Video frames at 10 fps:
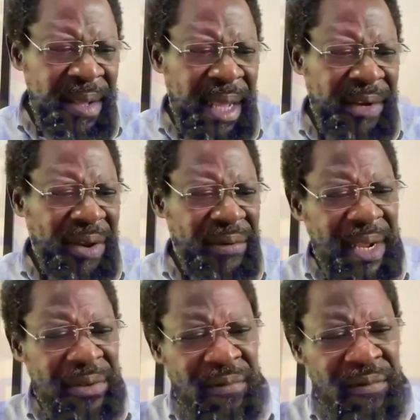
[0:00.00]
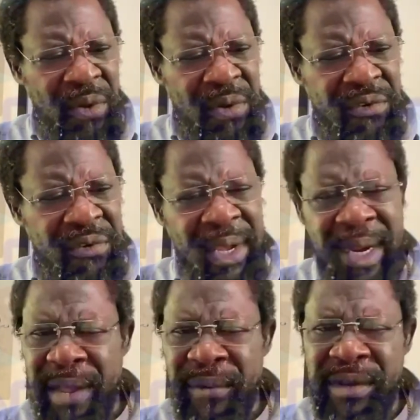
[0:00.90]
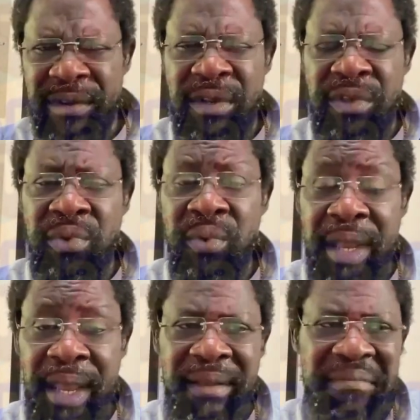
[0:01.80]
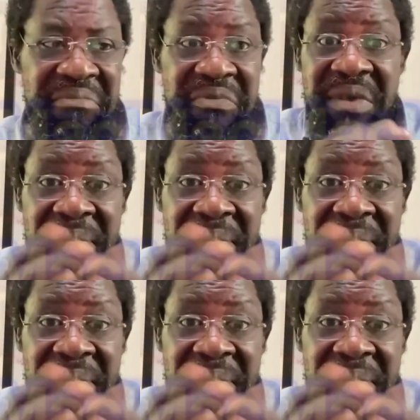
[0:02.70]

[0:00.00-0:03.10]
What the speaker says: I traveled out of the country and I went to the UK,